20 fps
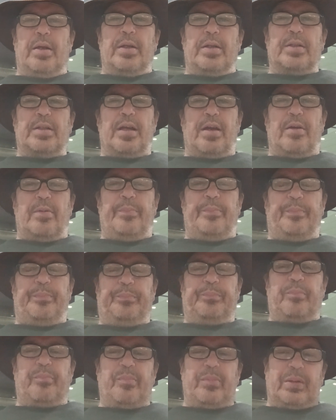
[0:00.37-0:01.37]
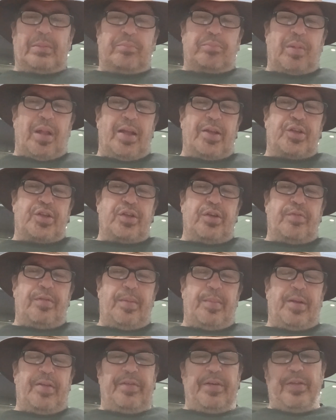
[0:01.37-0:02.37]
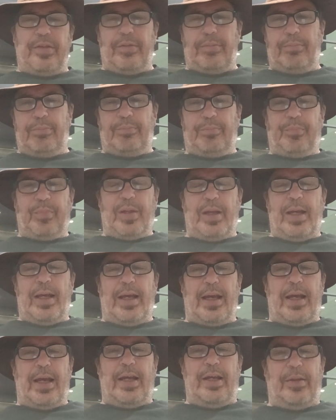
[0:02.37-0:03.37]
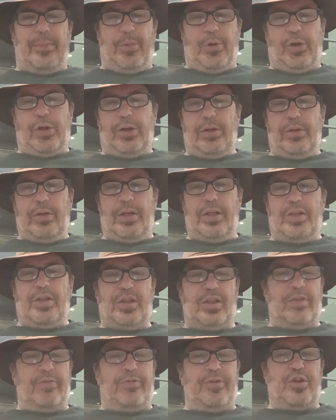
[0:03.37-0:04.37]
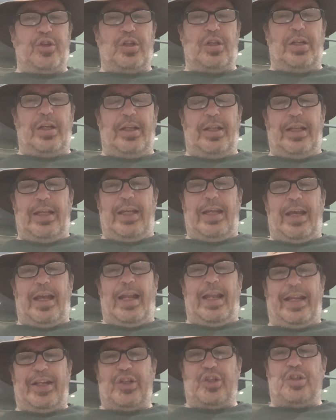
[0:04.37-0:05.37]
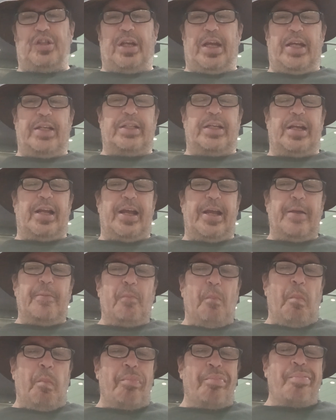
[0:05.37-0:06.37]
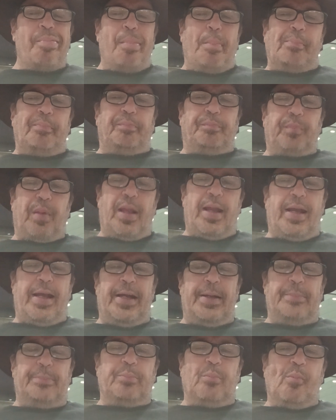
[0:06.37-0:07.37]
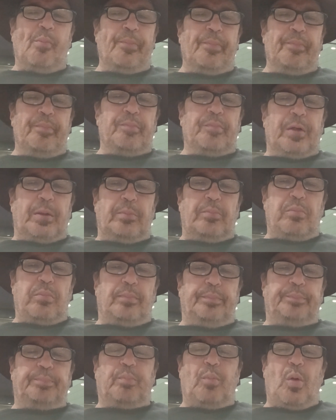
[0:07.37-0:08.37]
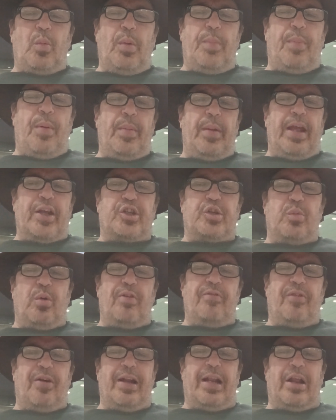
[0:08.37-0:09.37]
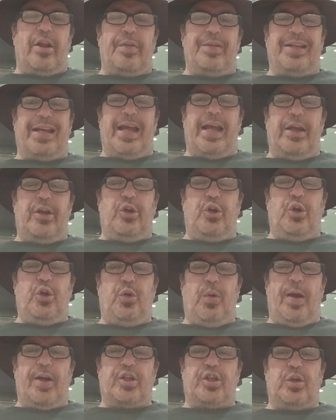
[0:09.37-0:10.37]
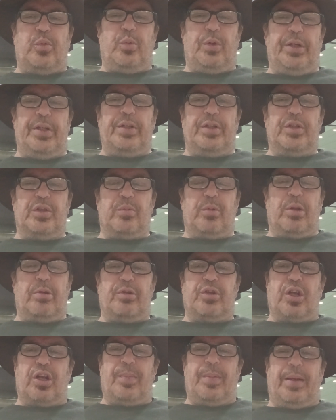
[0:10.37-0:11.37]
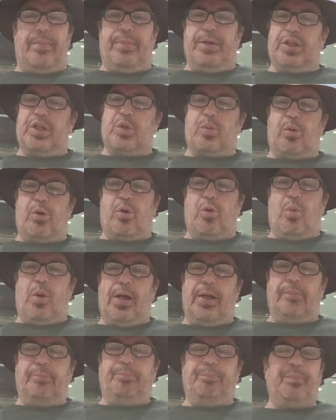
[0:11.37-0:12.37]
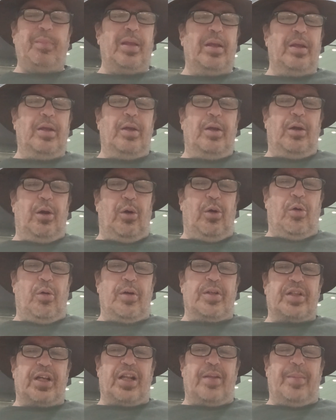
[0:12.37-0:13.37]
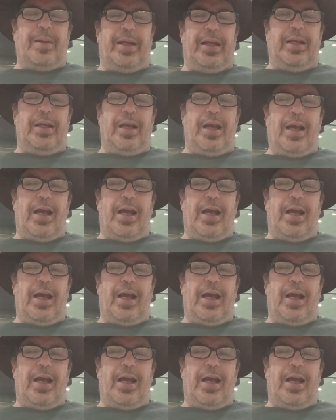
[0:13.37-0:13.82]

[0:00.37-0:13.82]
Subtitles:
So, it's November the 5th in America. It's officially the election day today. Um, we probably actually won't find out on the day who actually wins, whether it's going to be Big Squirrel 1 or it's going to be